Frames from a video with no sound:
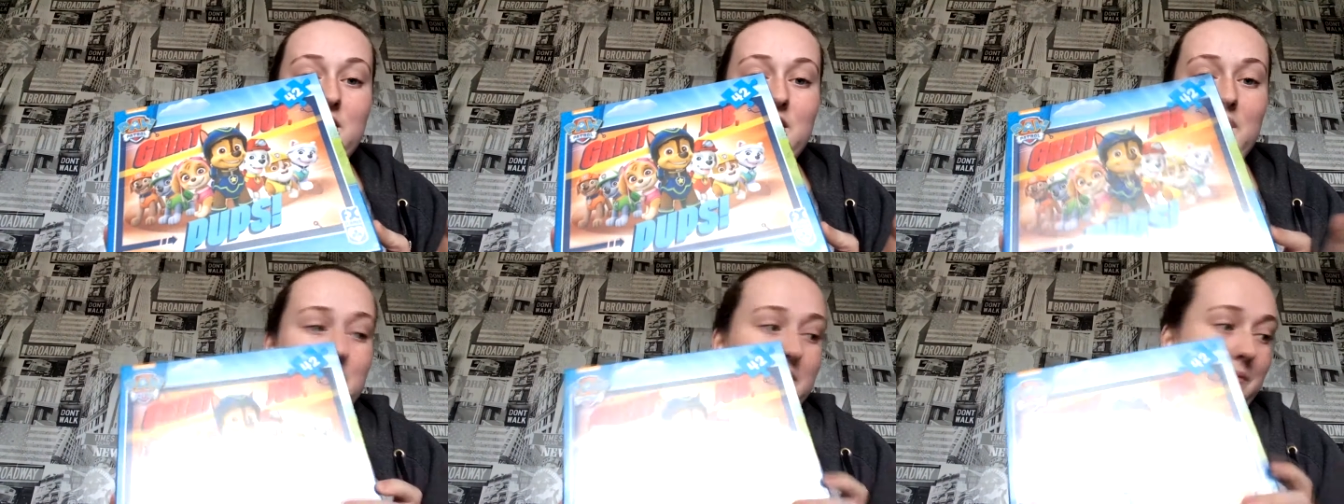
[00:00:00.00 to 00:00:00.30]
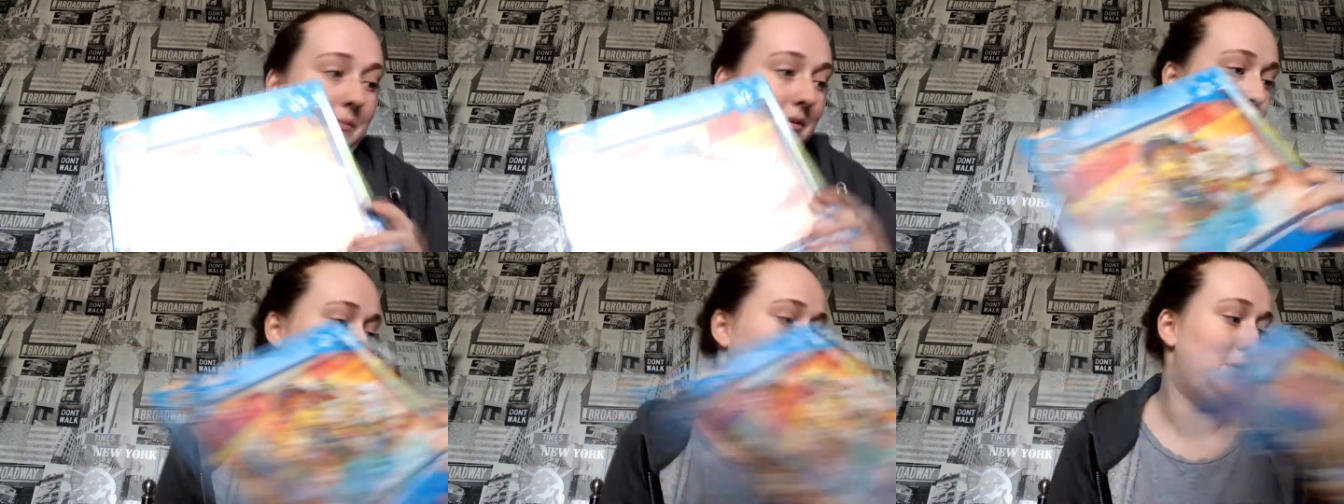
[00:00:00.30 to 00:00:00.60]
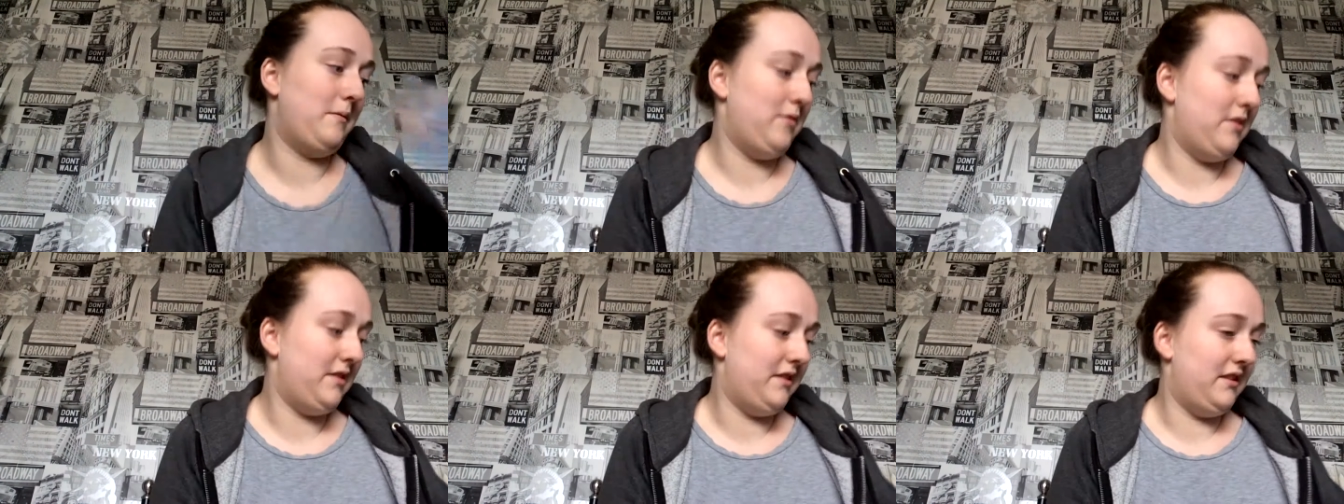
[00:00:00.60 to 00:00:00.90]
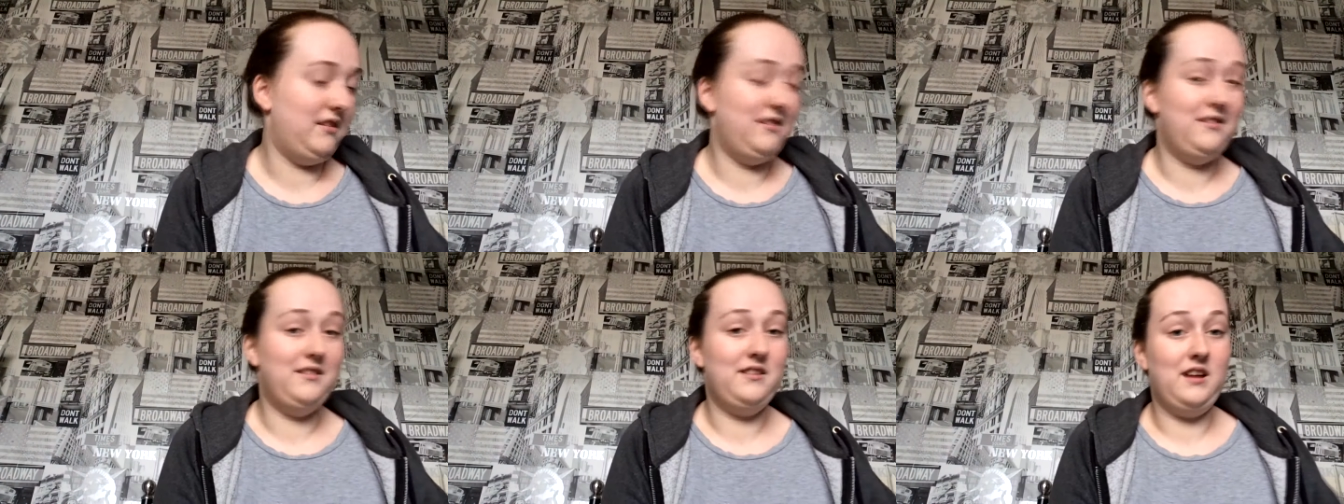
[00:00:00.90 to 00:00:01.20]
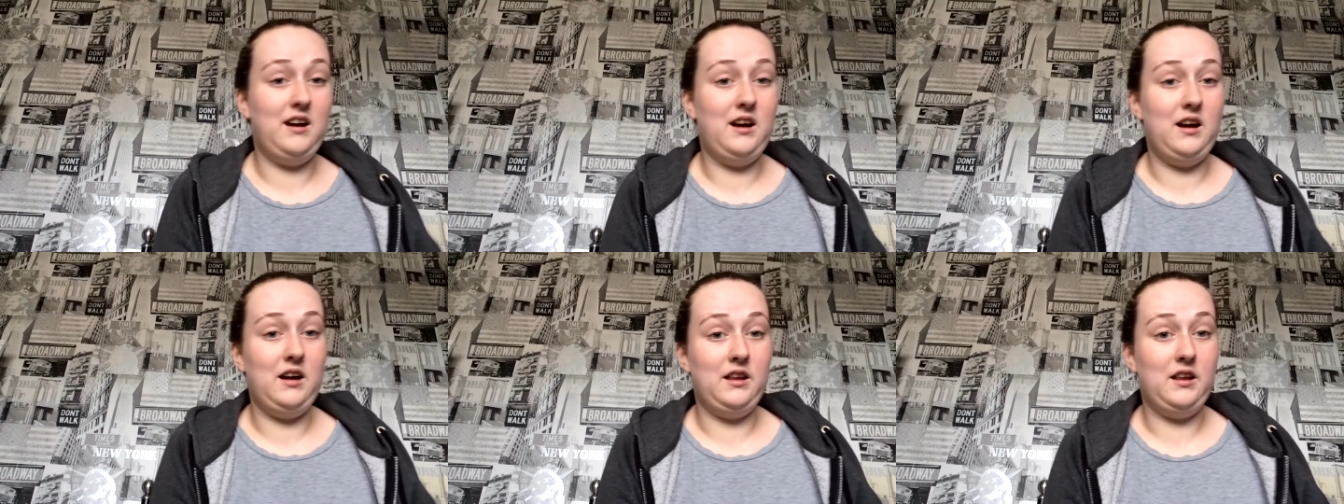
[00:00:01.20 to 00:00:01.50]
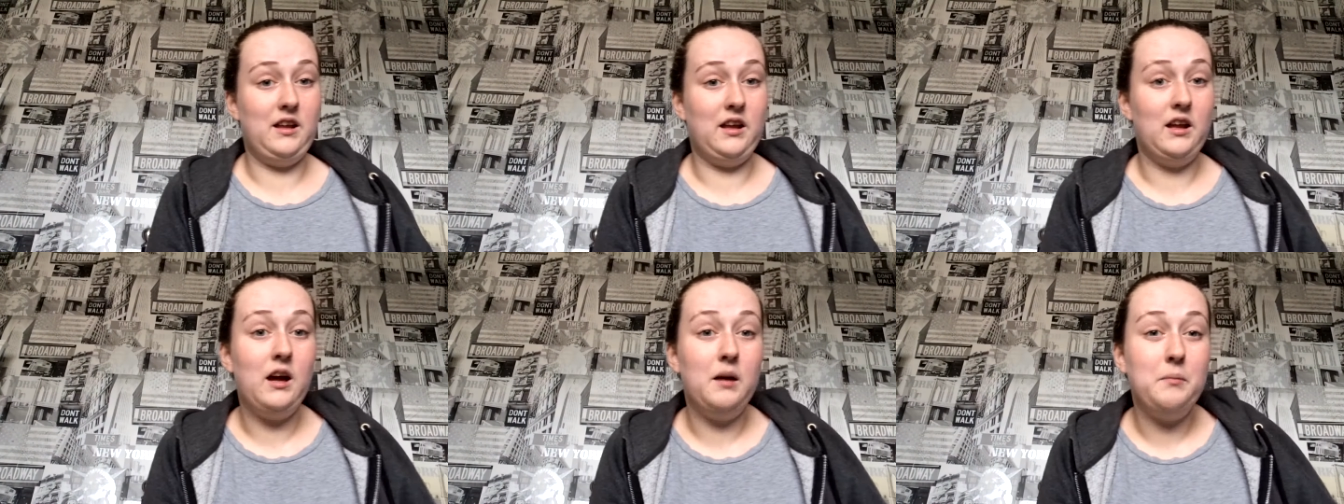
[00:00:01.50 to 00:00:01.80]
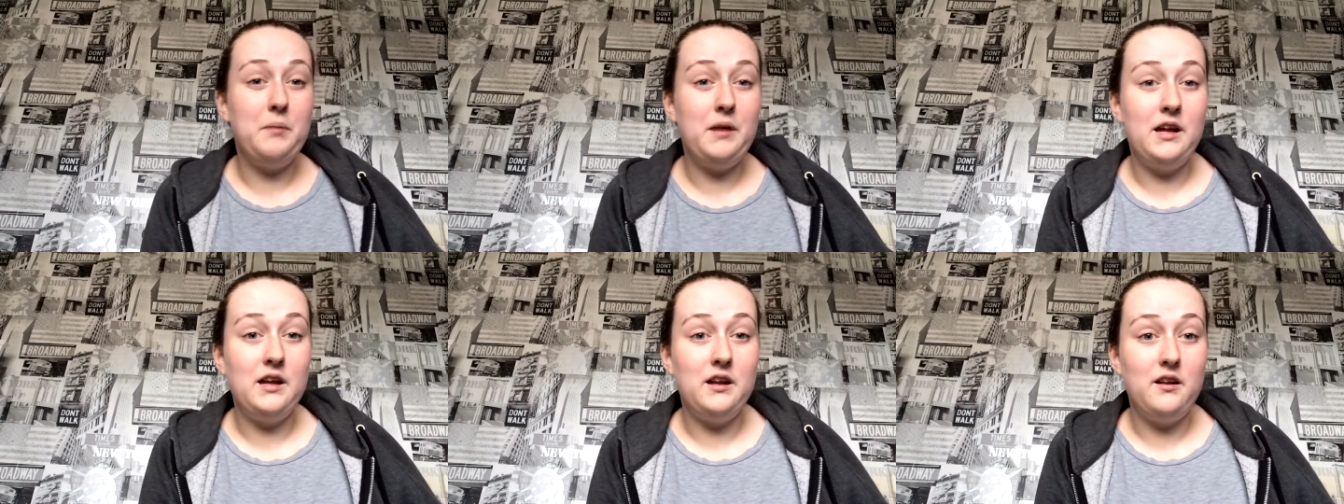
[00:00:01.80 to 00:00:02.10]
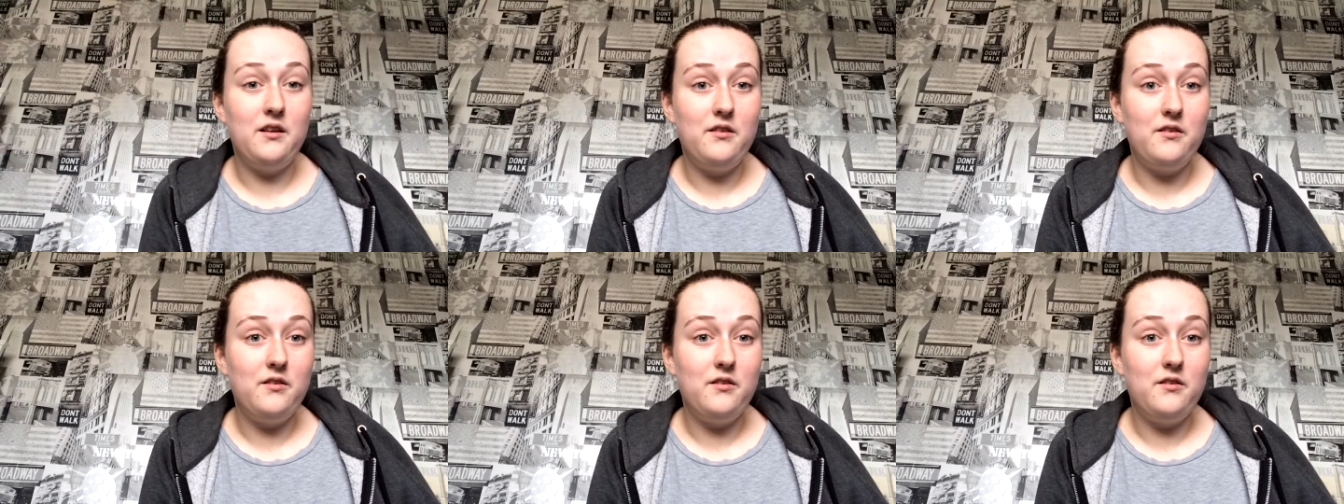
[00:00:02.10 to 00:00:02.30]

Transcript: it's a perfect present. I think I paid